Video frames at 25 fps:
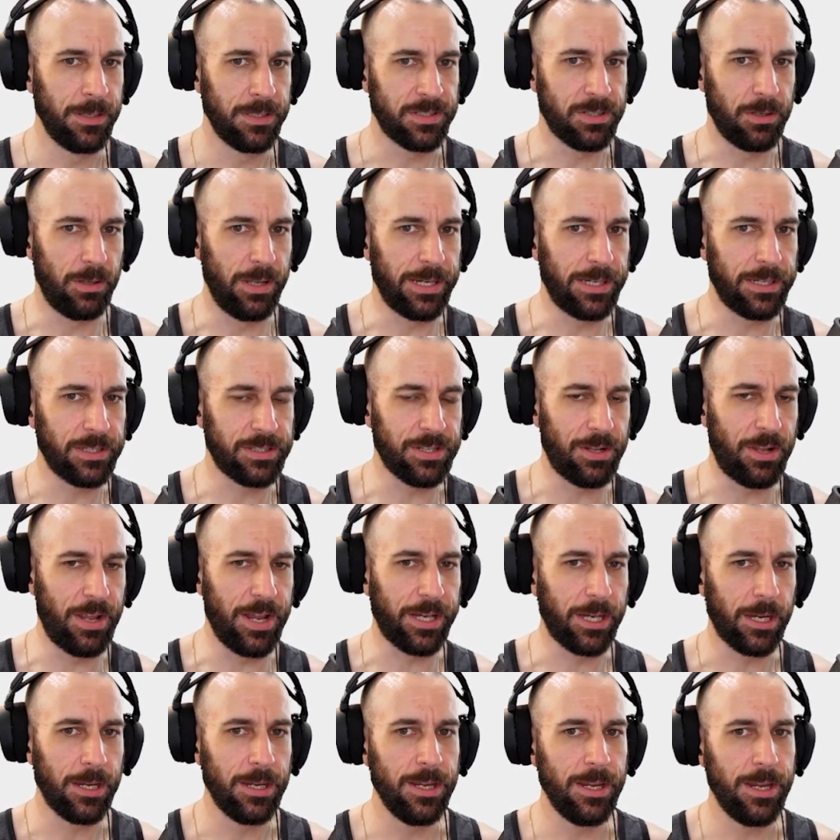So like, so
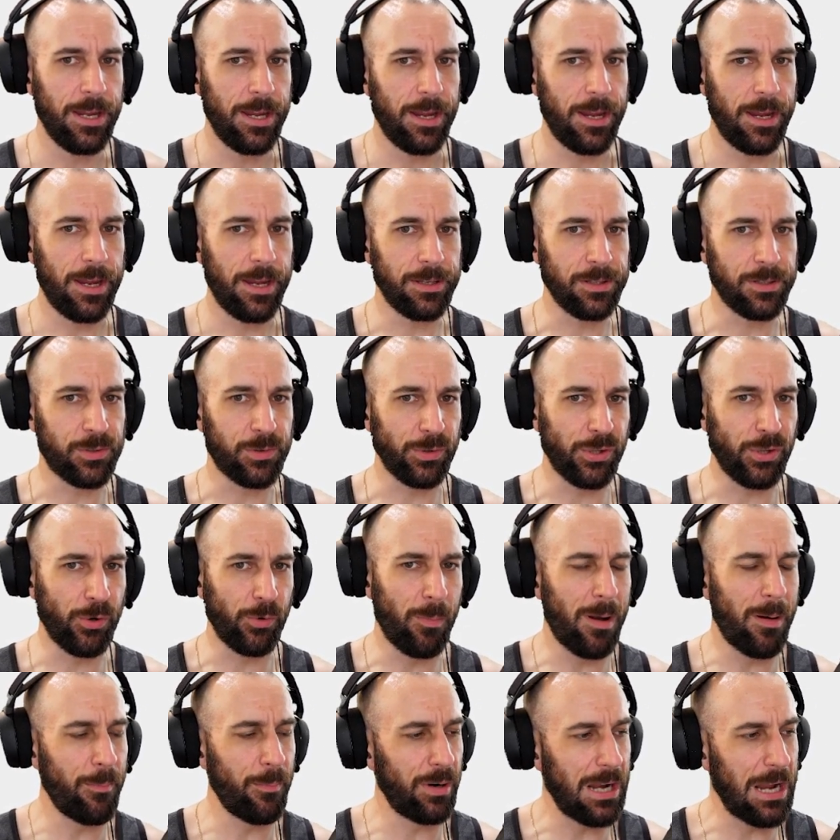like, so do you
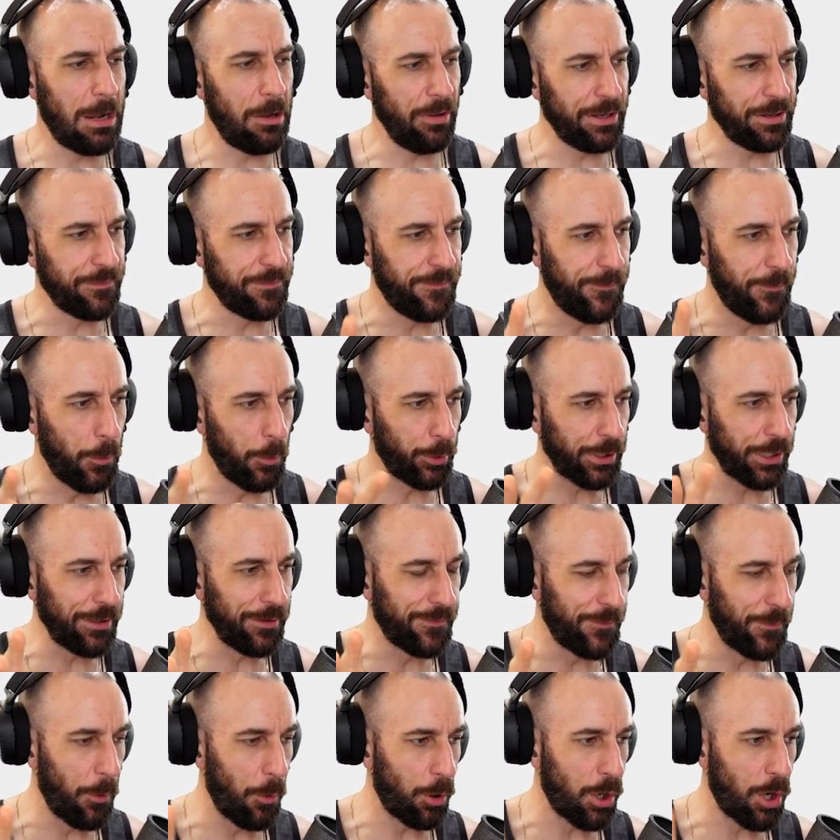remember how like
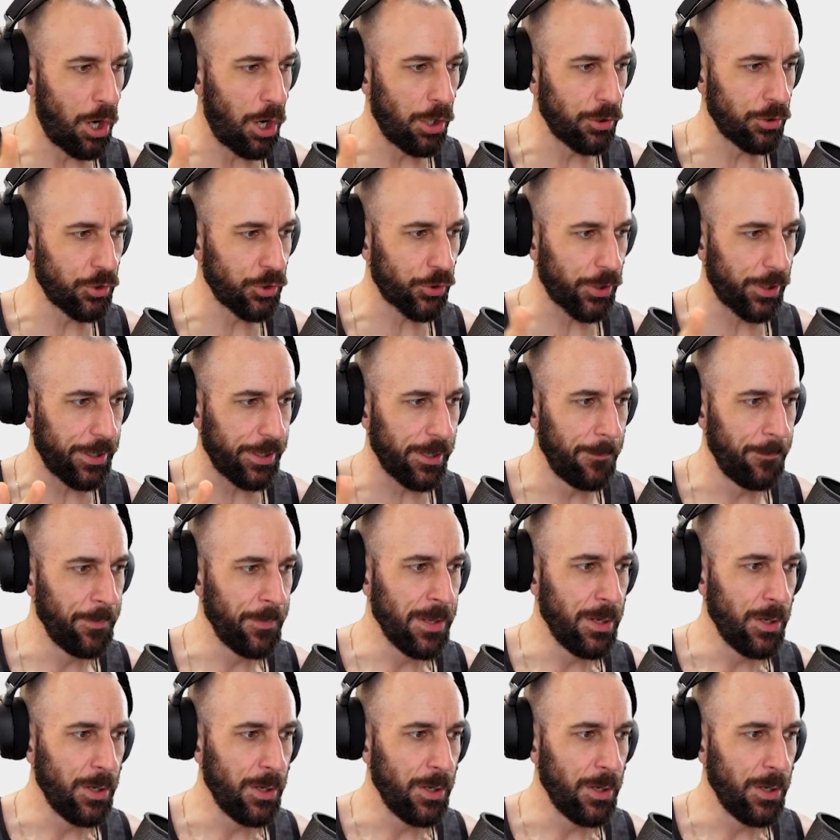4,400